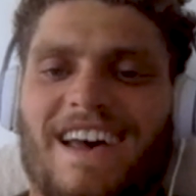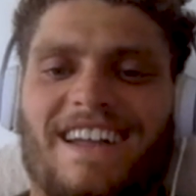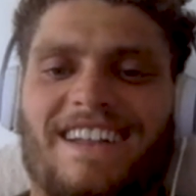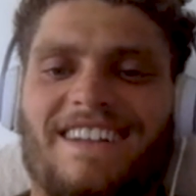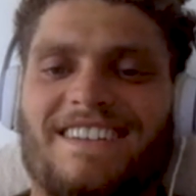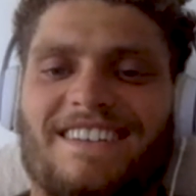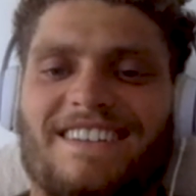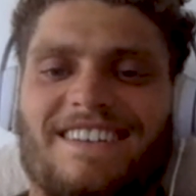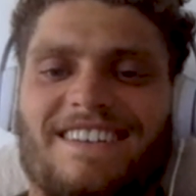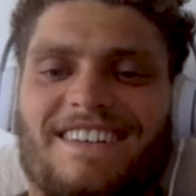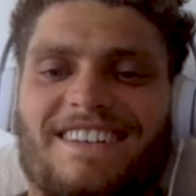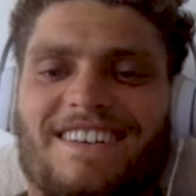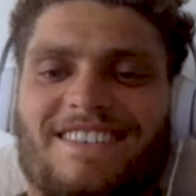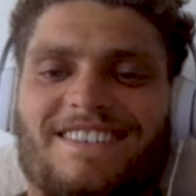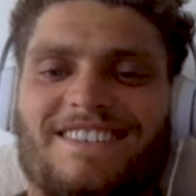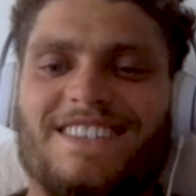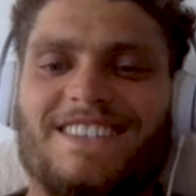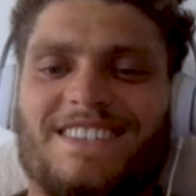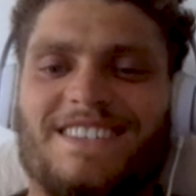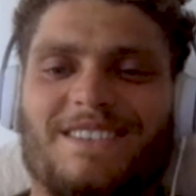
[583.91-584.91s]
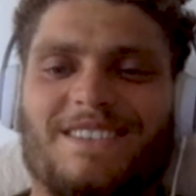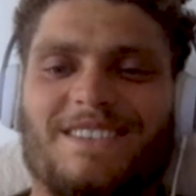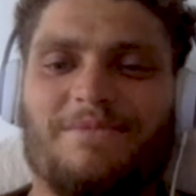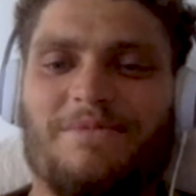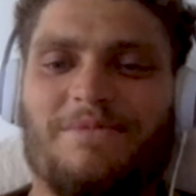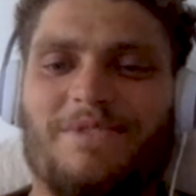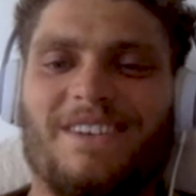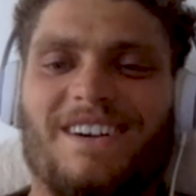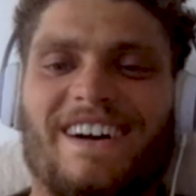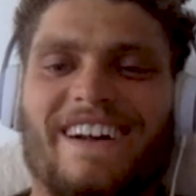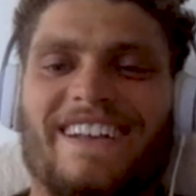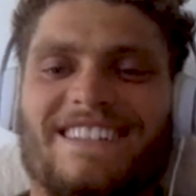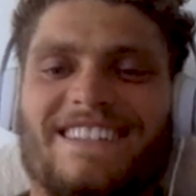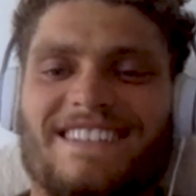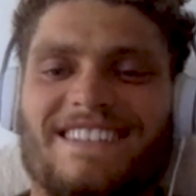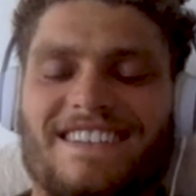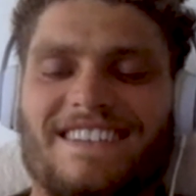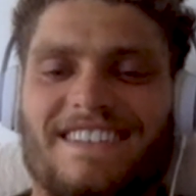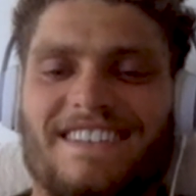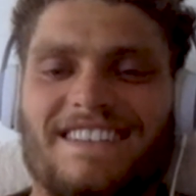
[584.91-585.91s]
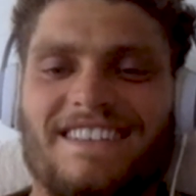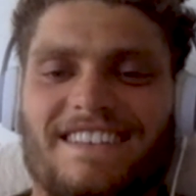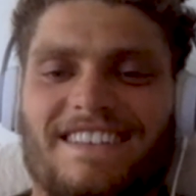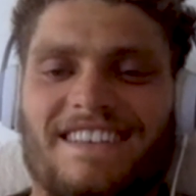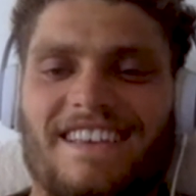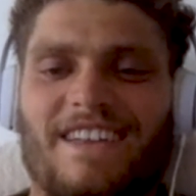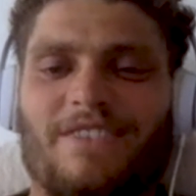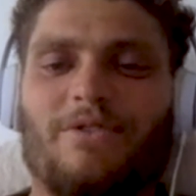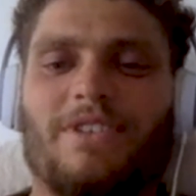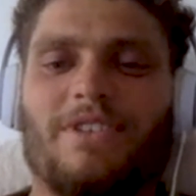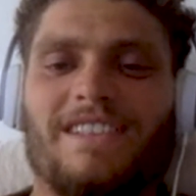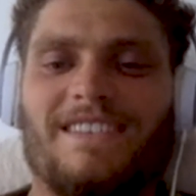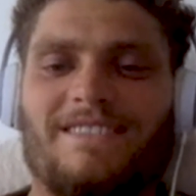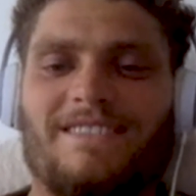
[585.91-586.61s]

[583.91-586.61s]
I was surprised and relieved.